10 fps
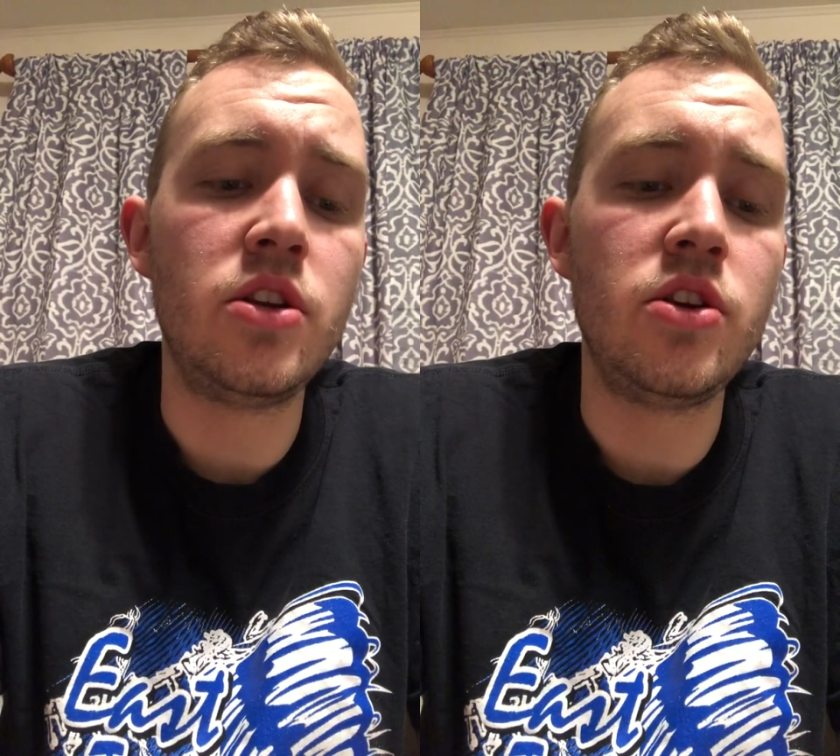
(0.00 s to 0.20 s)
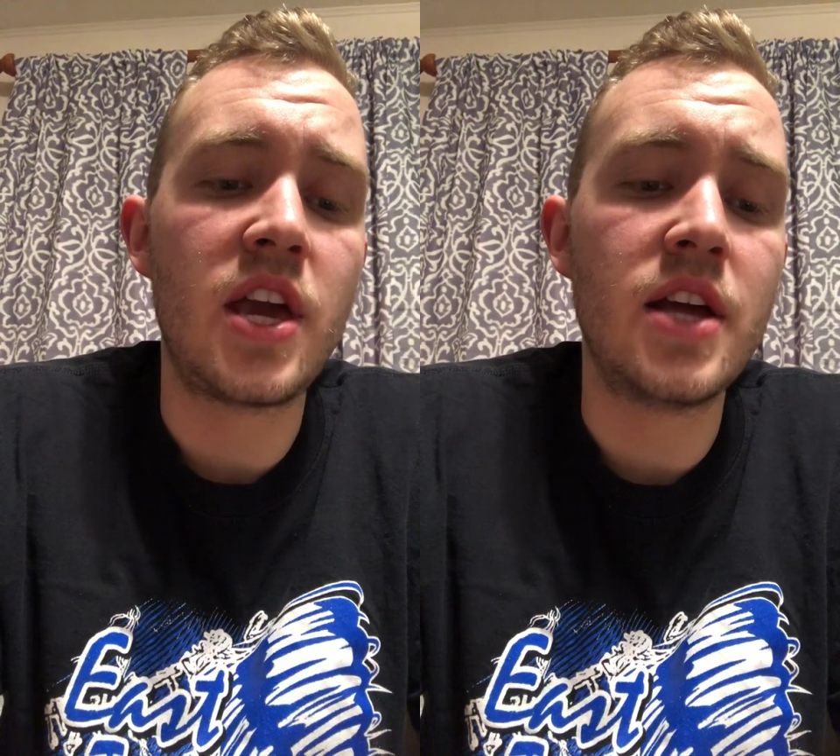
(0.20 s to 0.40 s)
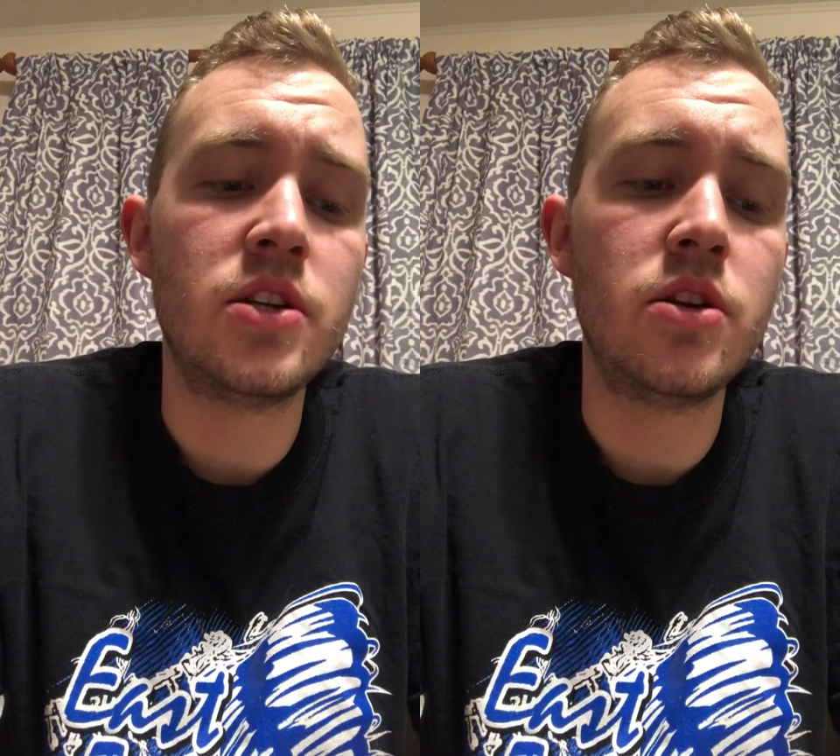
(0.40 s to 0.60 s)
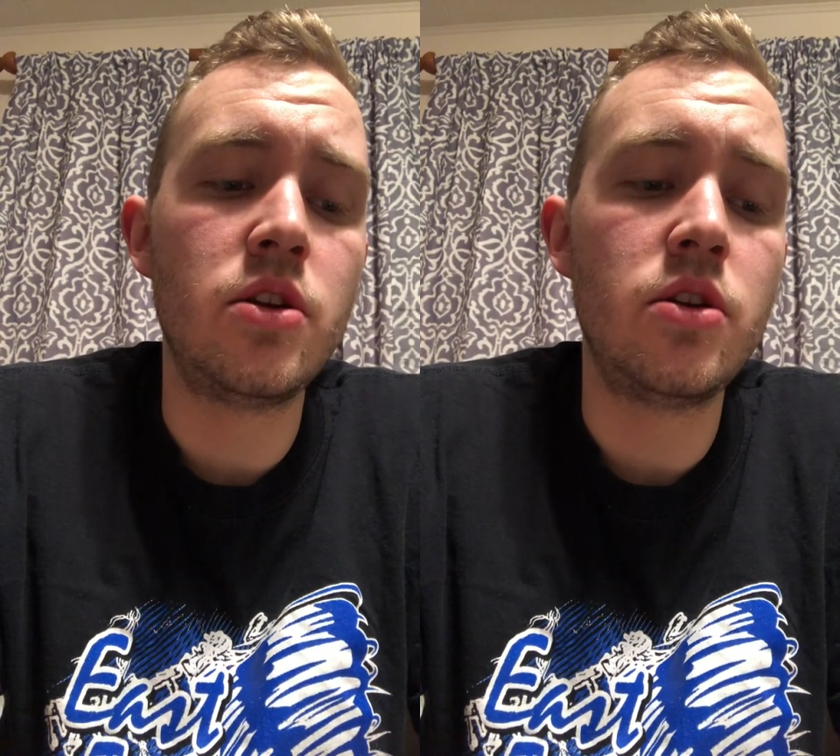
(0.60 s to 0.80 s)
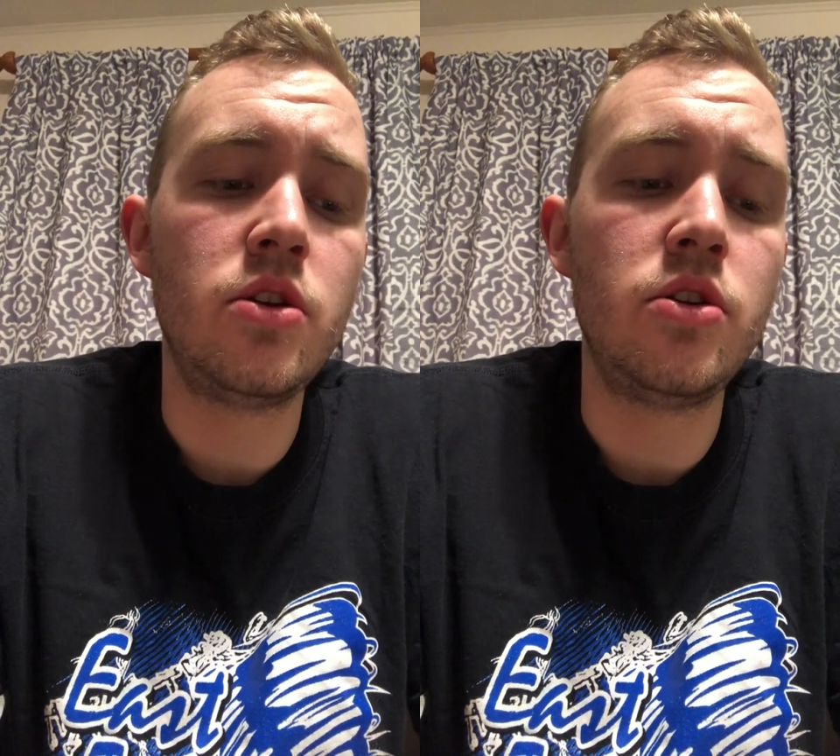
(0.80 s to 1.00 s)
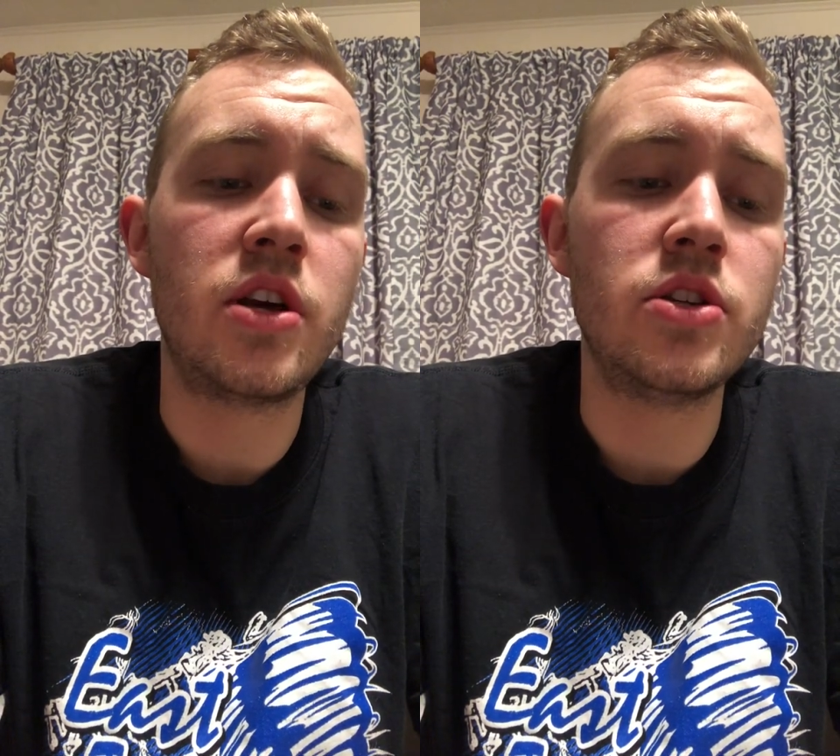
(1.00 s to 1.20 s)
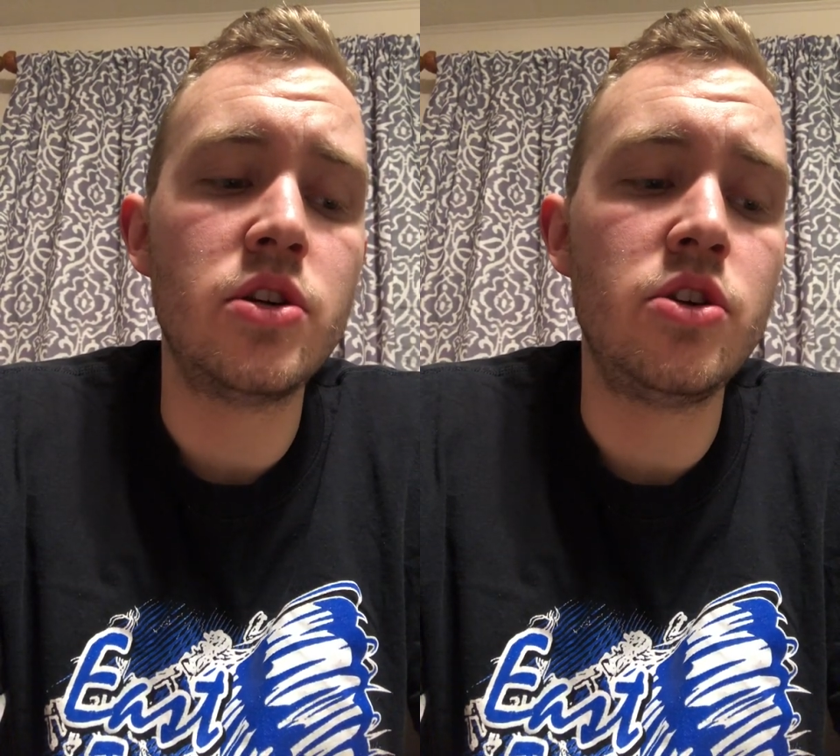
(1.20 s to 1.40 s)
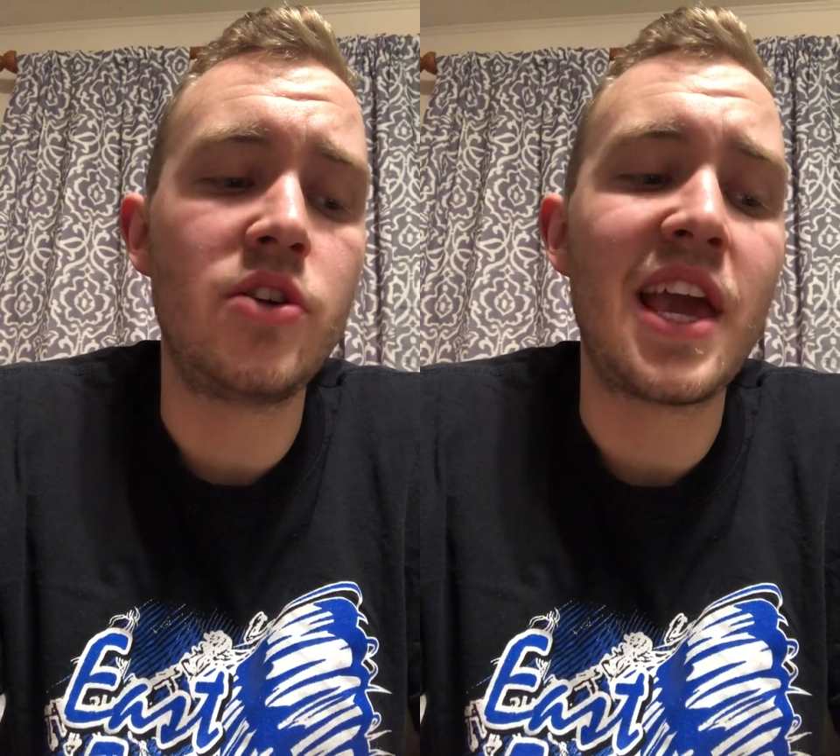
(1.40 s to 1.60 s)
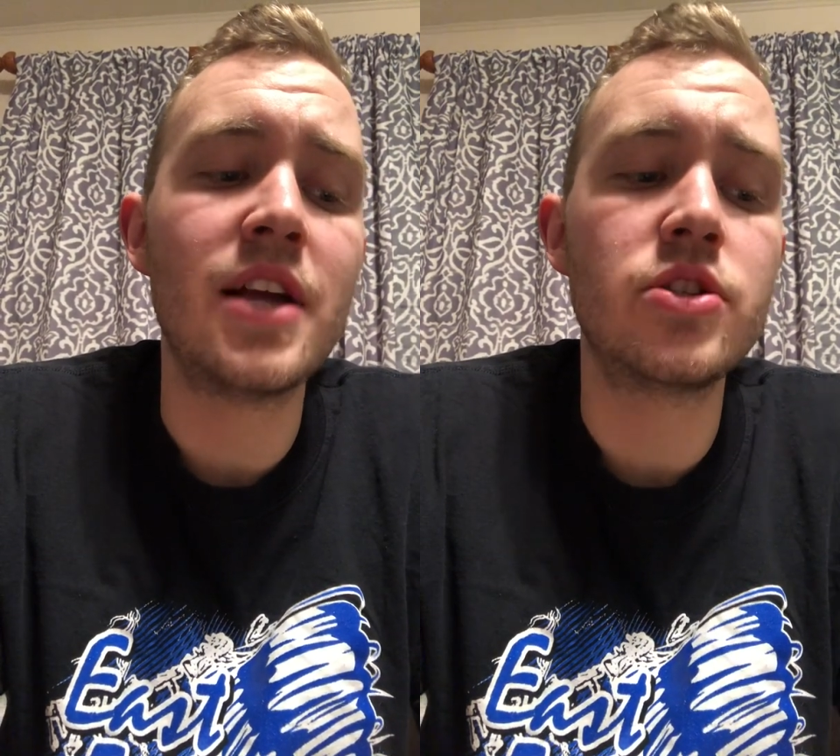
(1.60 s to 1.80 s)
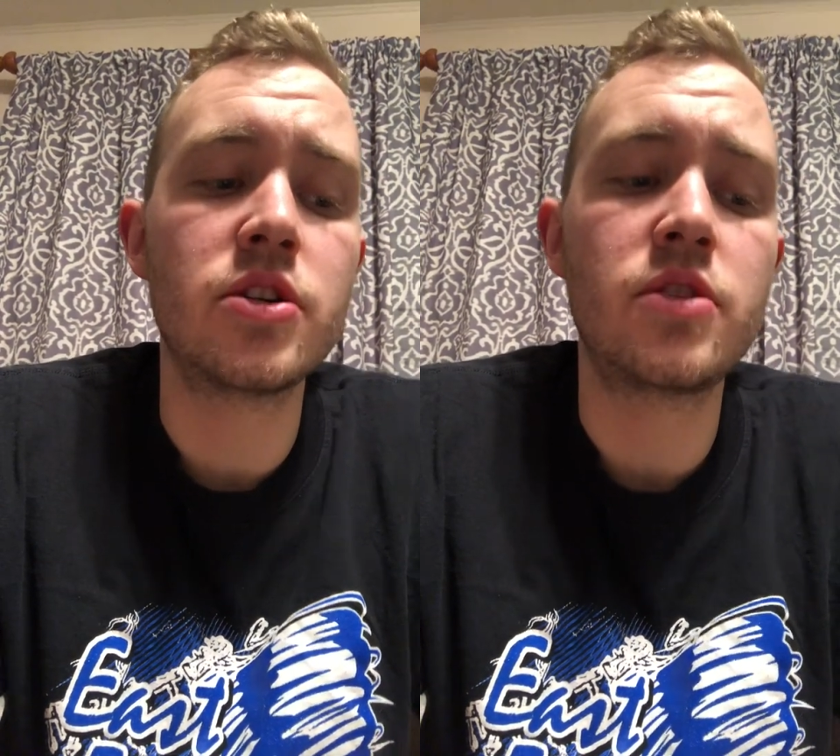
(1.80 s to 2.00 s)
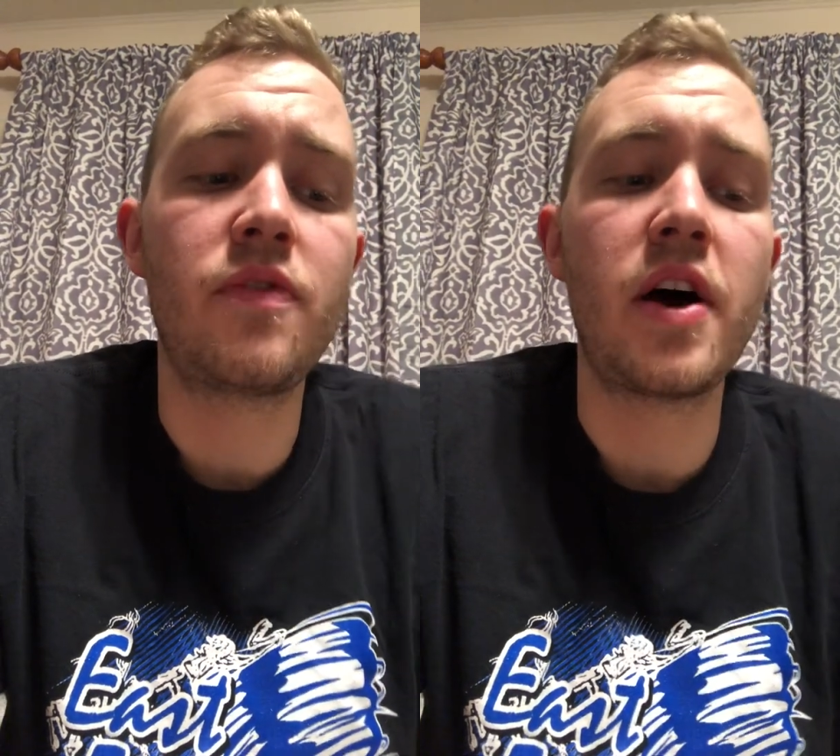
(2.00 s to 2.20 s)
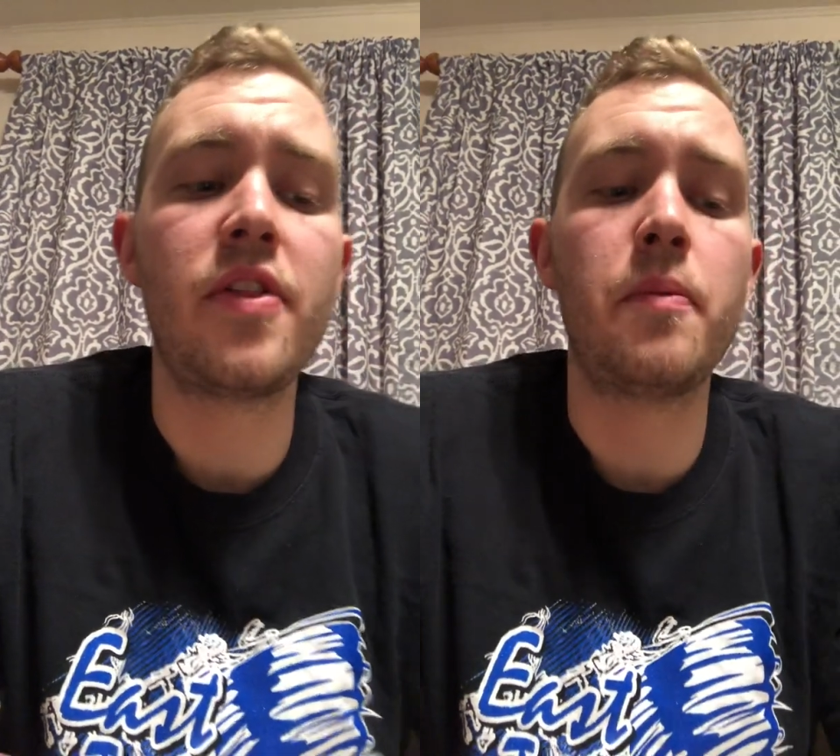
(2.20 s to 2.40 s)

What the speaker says: you can't justify